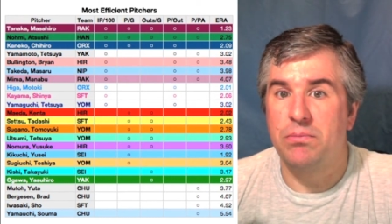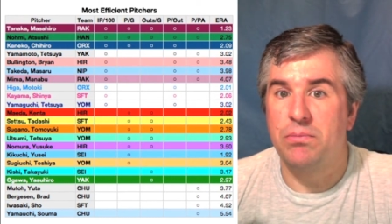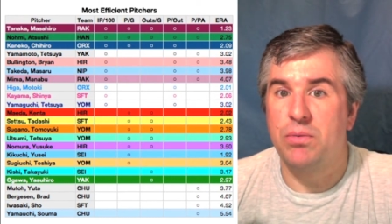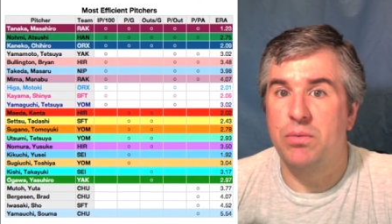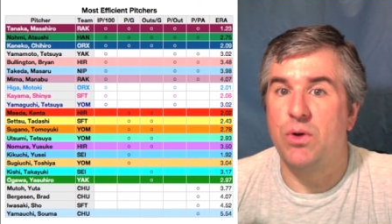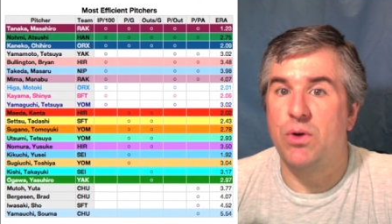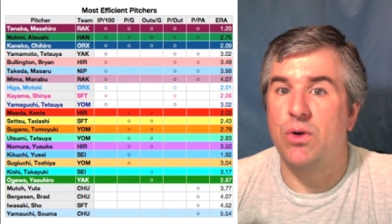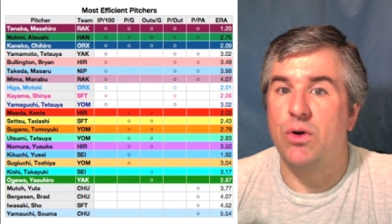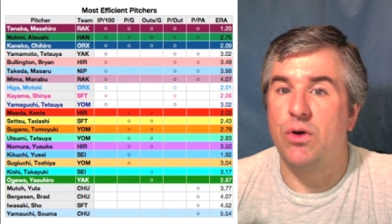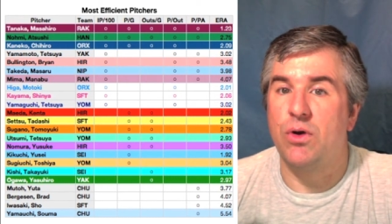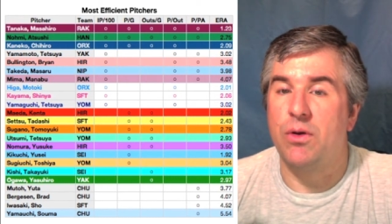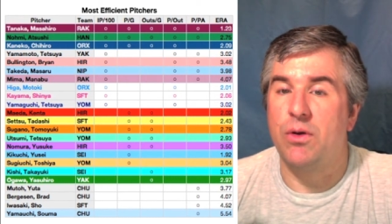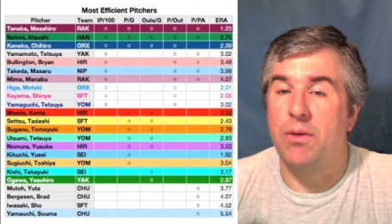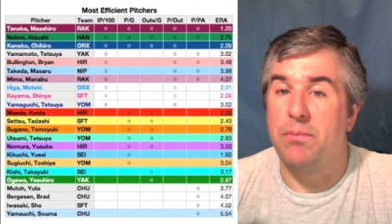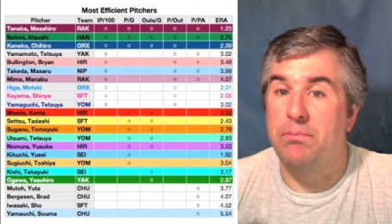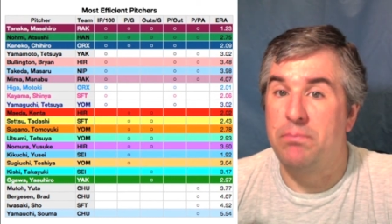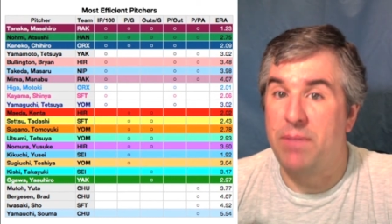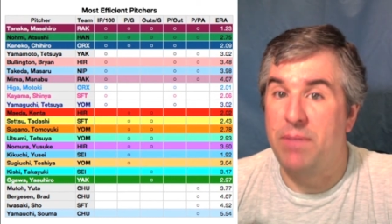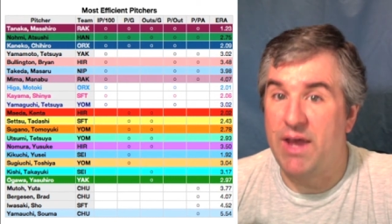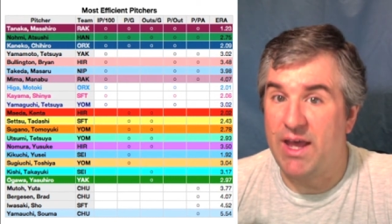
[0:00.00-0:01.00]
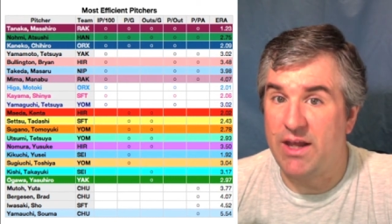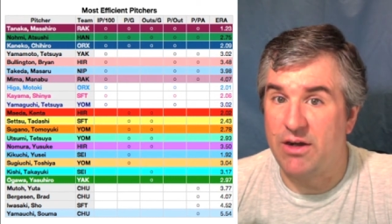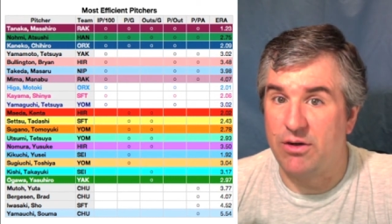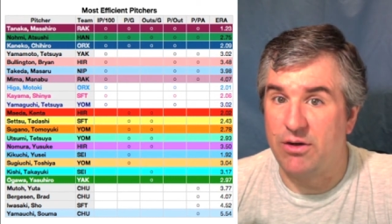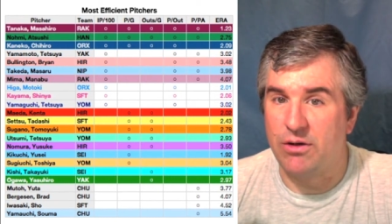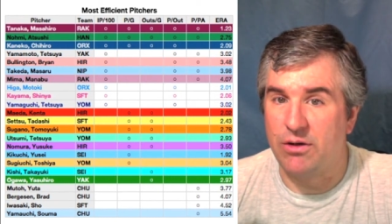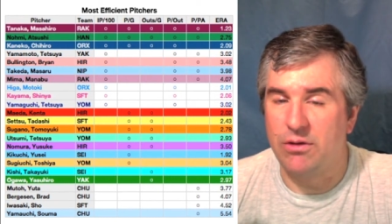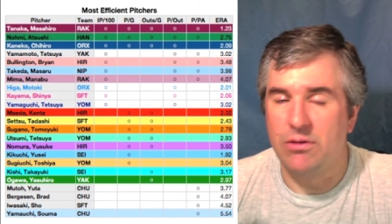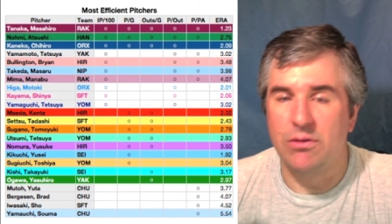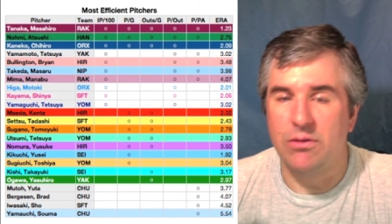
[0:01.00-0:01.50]
per
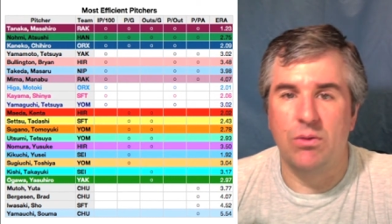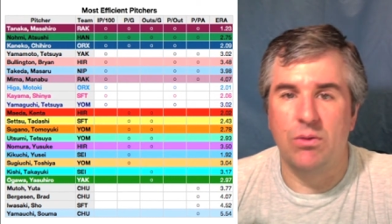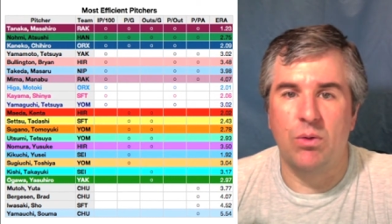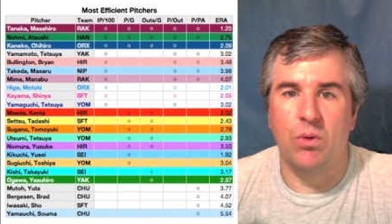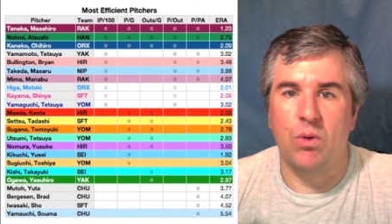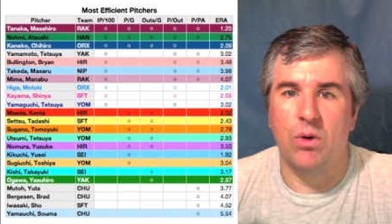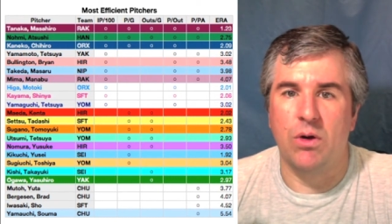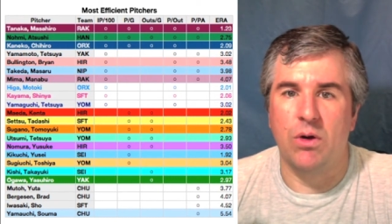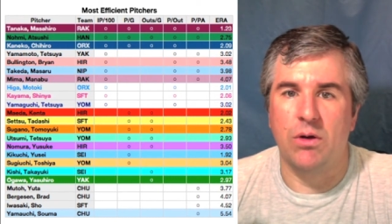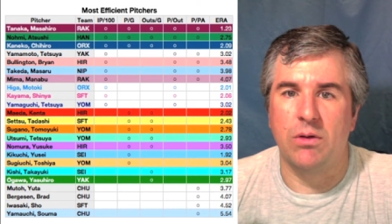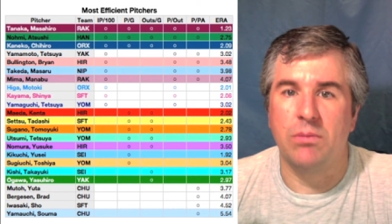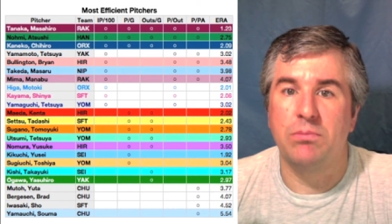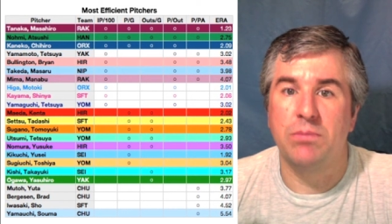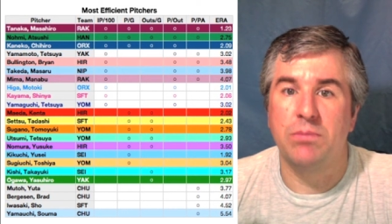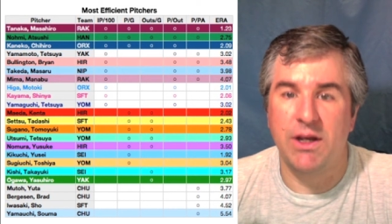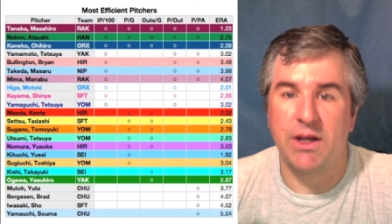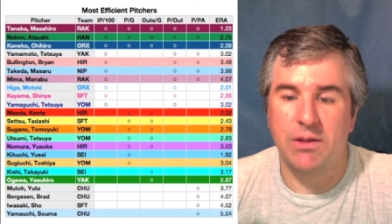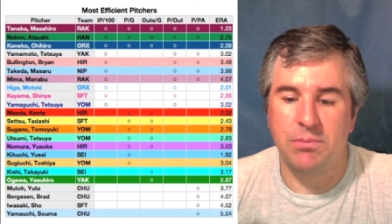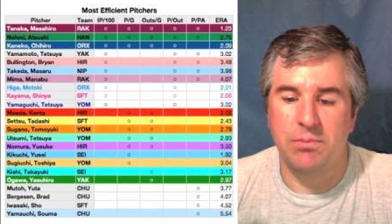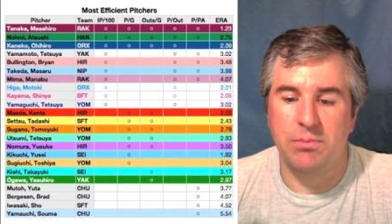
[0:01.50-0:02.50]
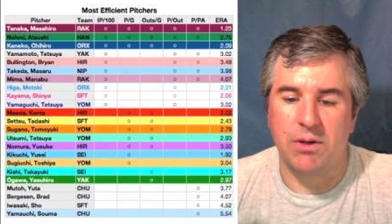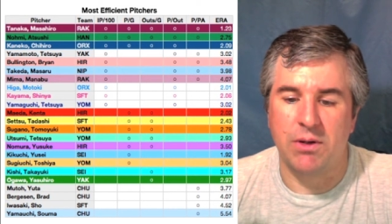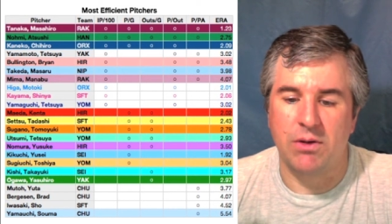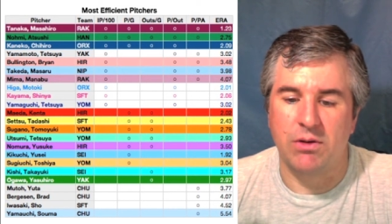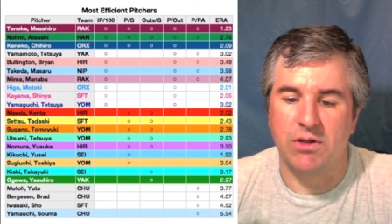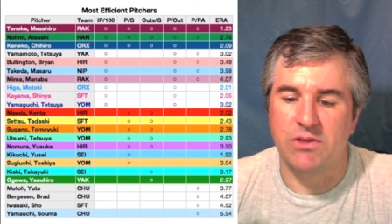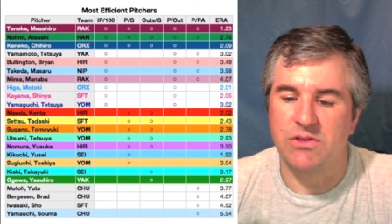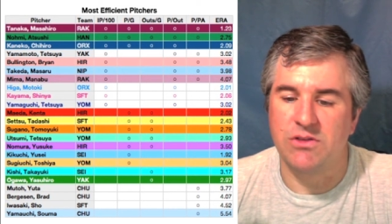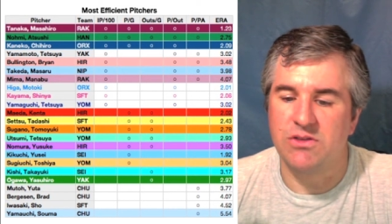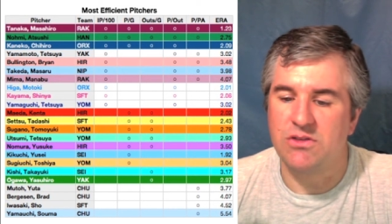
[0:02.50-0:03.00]
batter, or plate
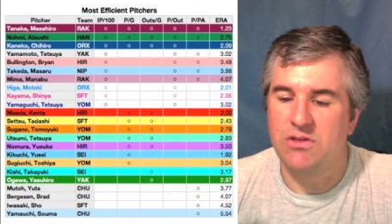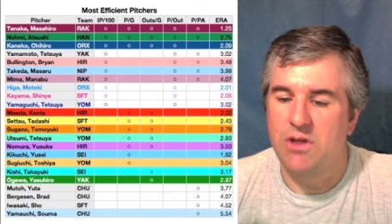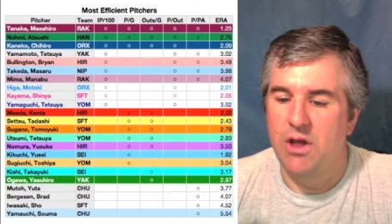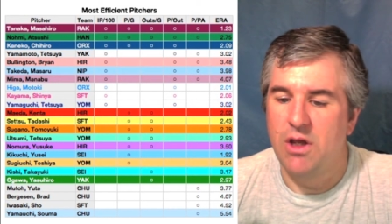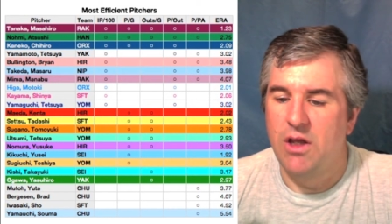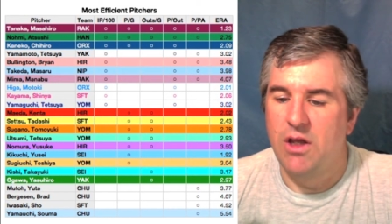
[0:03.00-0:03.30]
appearance,